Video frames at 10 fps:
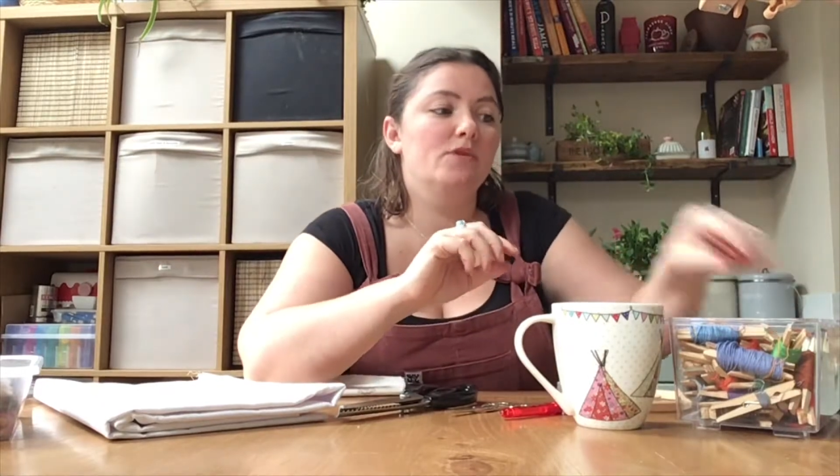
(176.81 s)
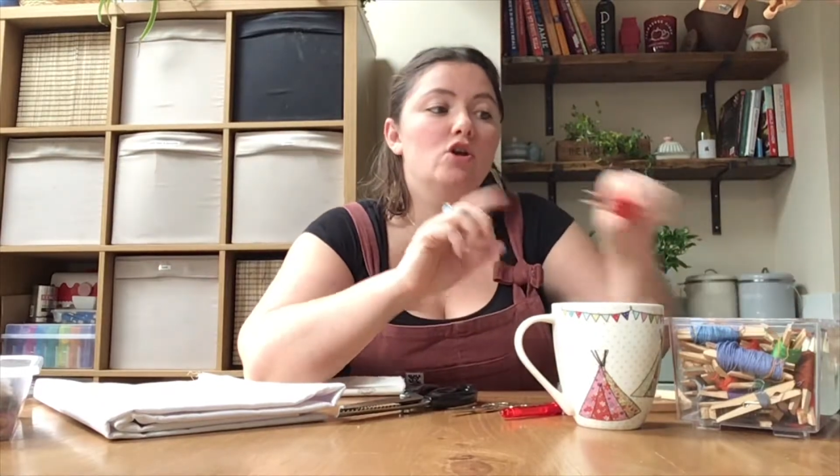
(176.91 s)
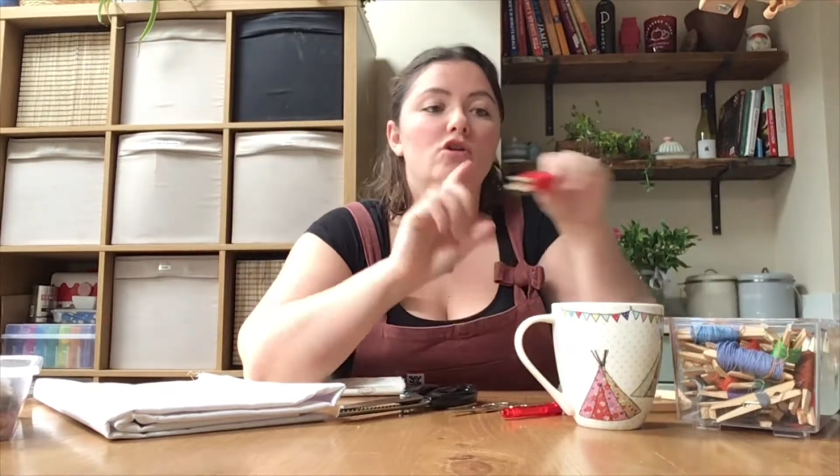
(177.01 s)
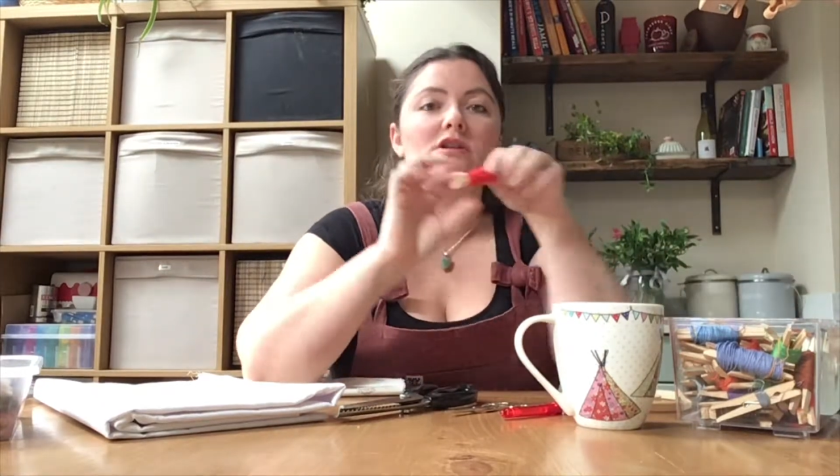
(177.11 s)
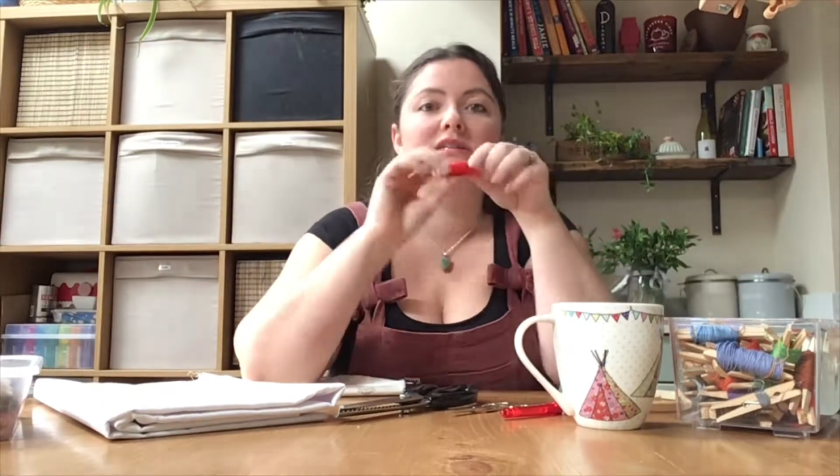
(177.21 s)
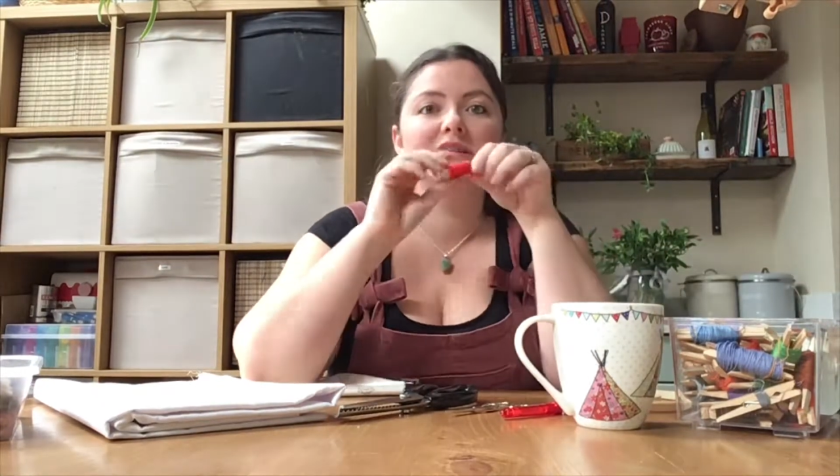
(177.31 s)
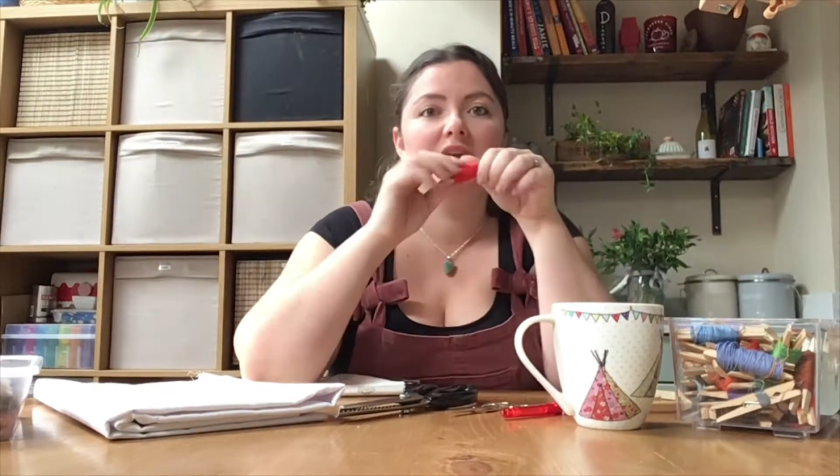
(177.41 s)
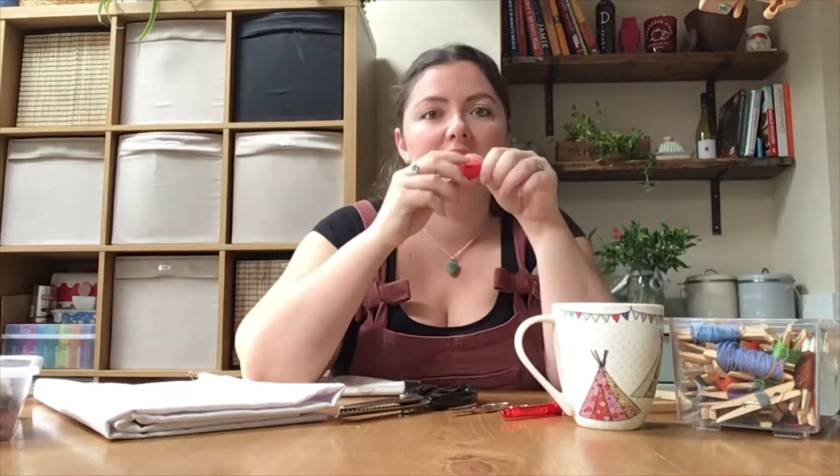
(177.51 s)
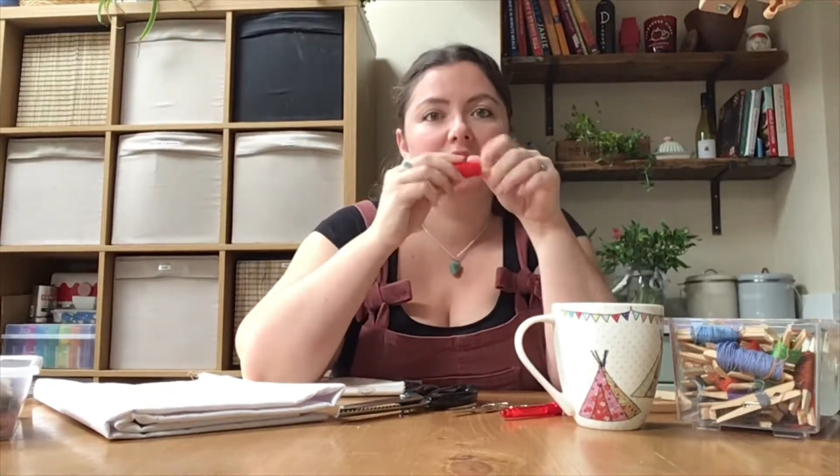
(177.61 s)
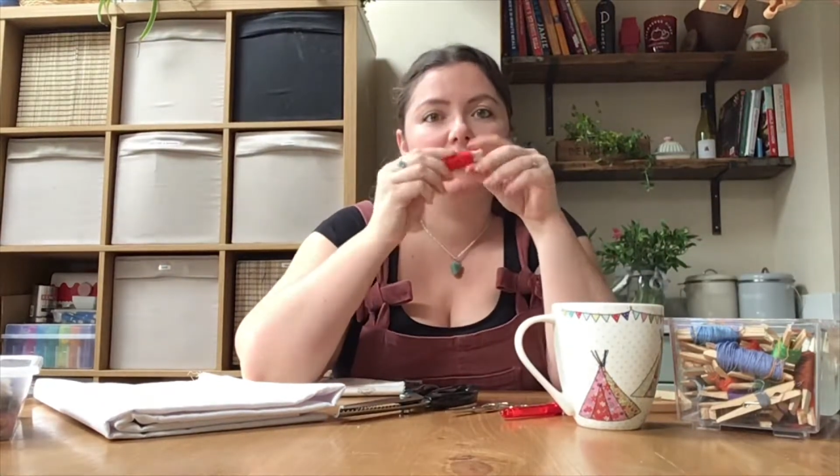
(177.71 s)
colours
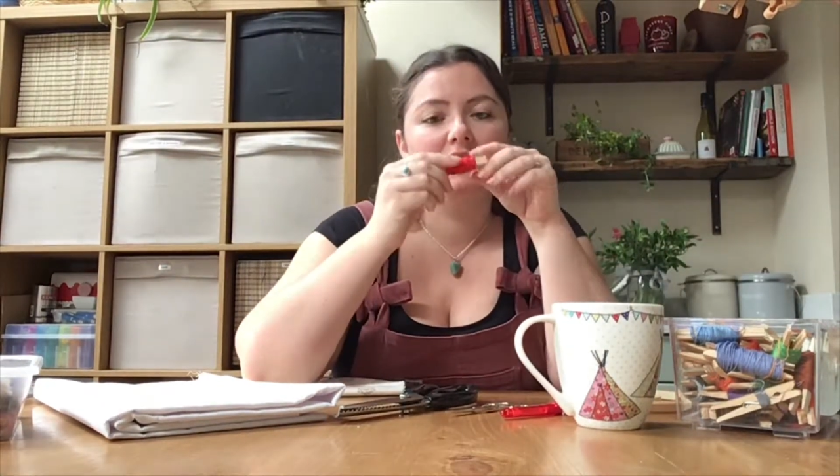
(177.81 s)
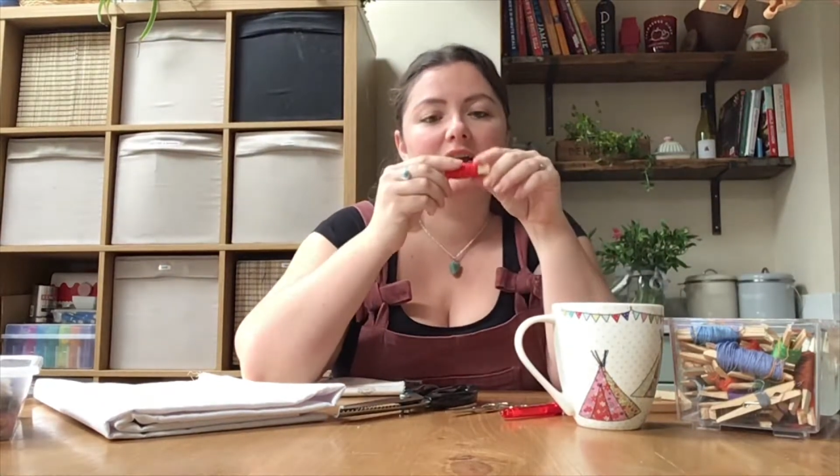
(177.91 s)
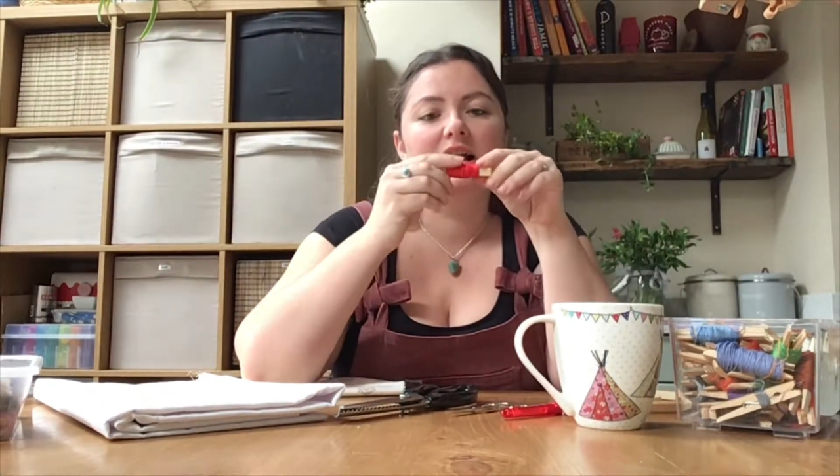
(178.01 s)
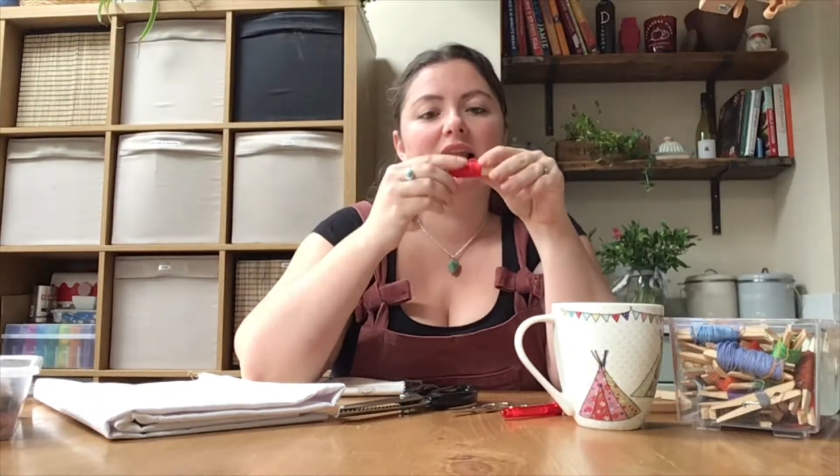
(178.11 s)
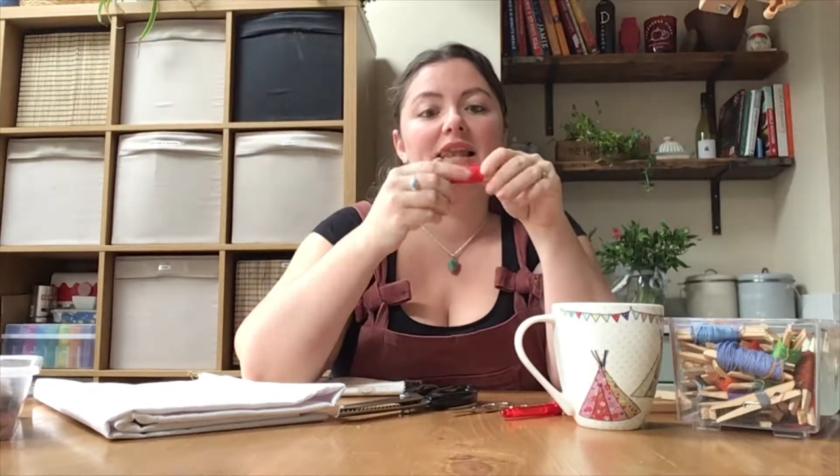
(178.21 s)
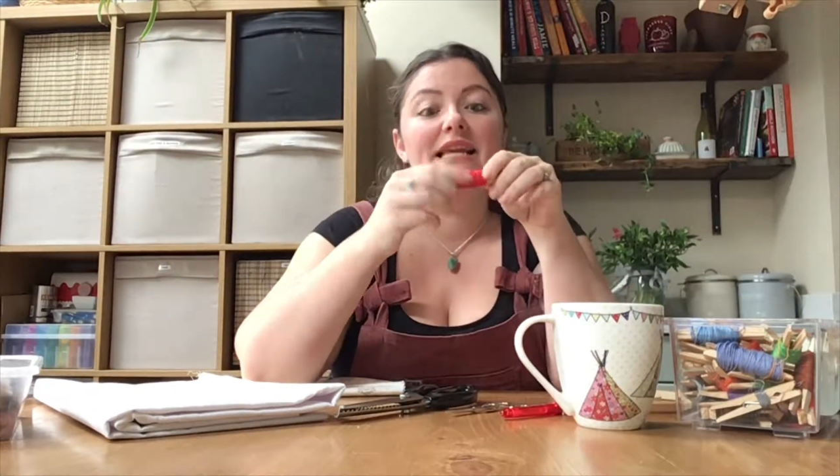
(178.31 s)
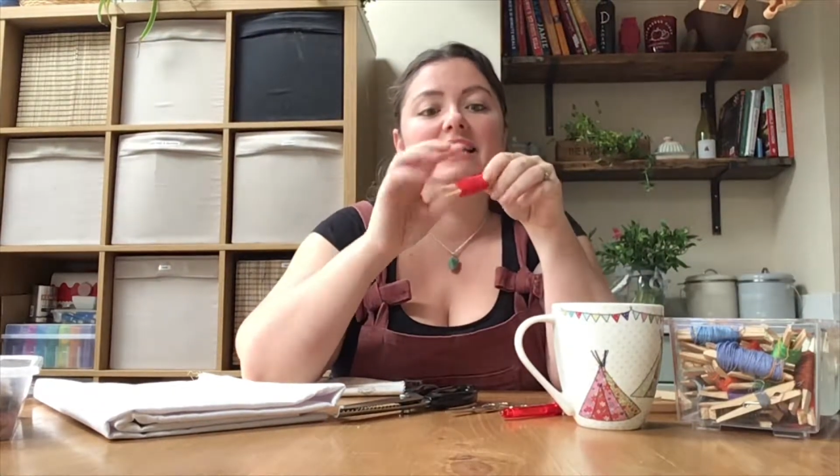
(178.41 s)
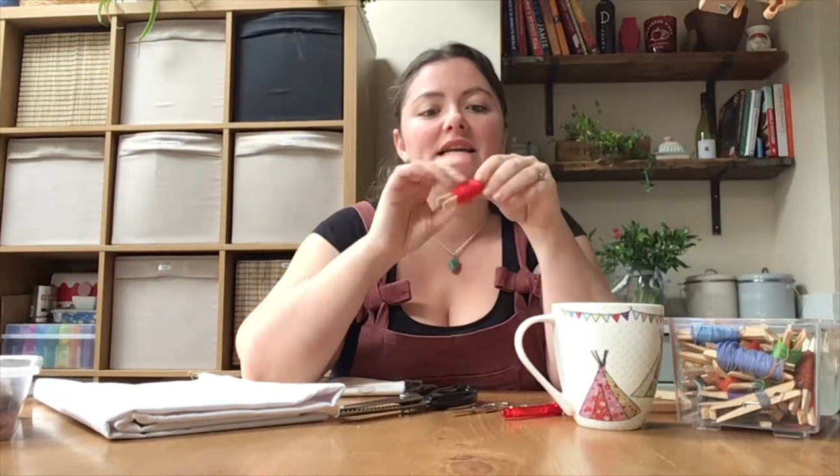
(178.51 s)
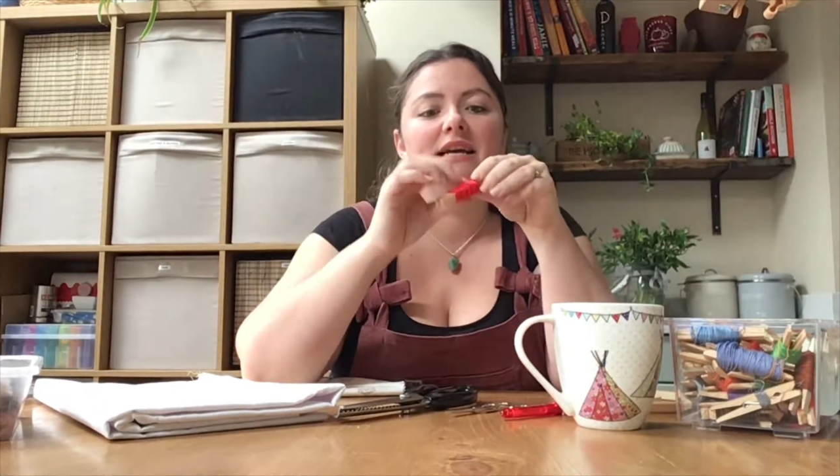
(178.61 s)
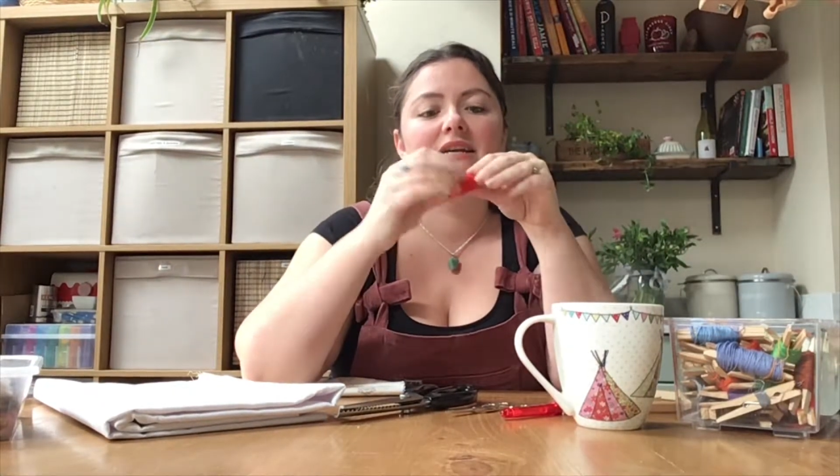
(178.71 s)
can
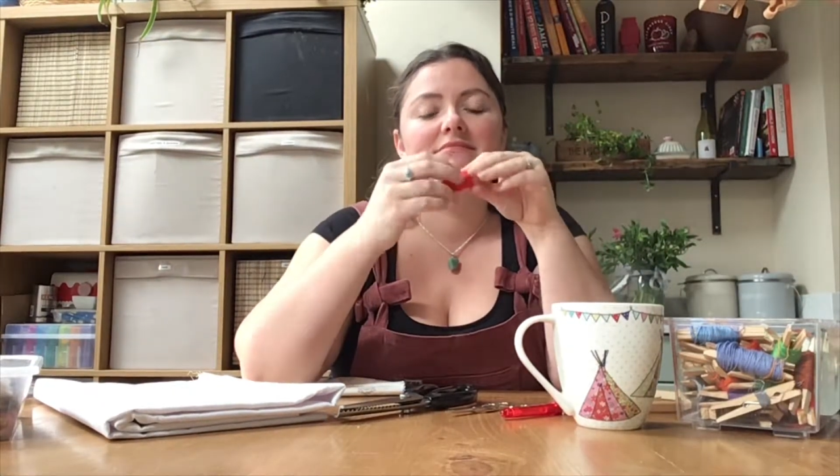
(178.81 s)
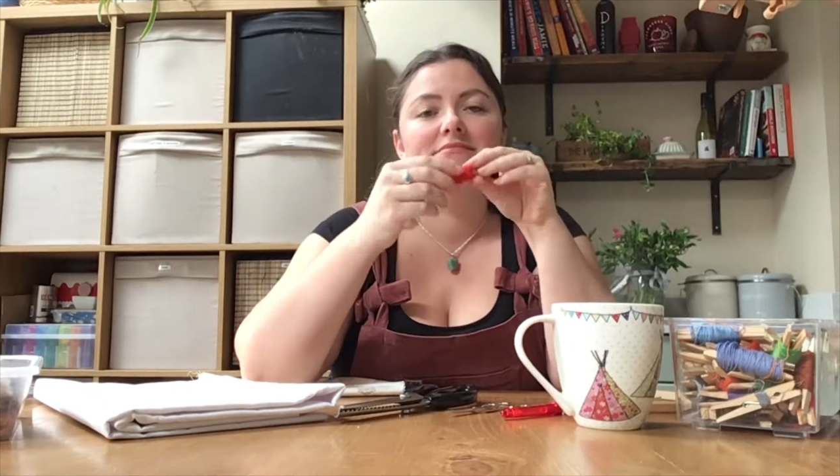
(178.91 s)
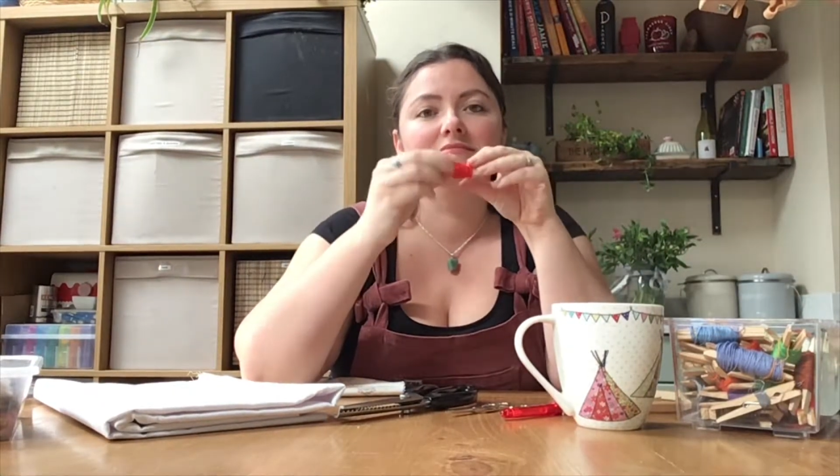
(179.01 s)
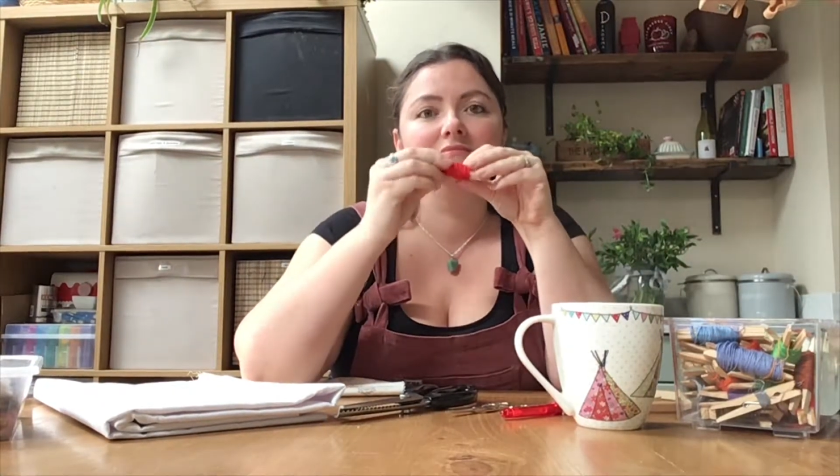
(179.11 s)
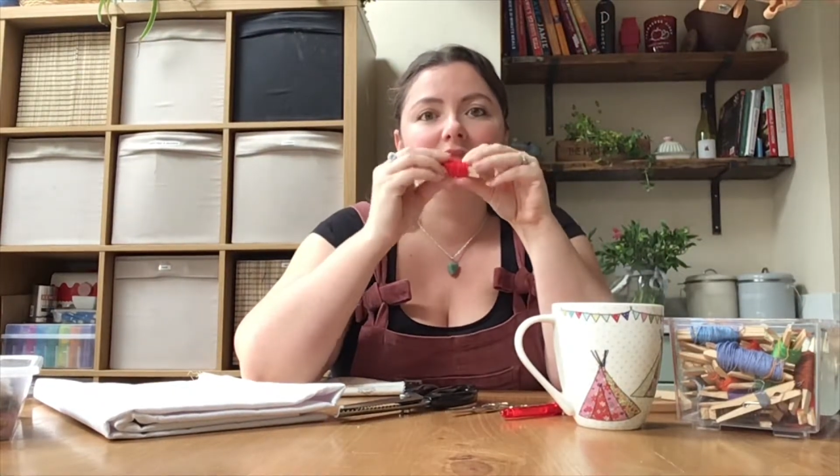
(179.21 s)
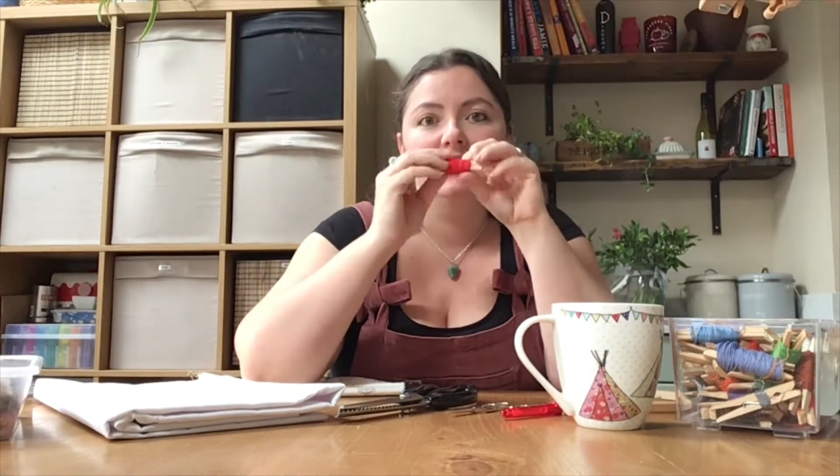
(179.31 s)
leak and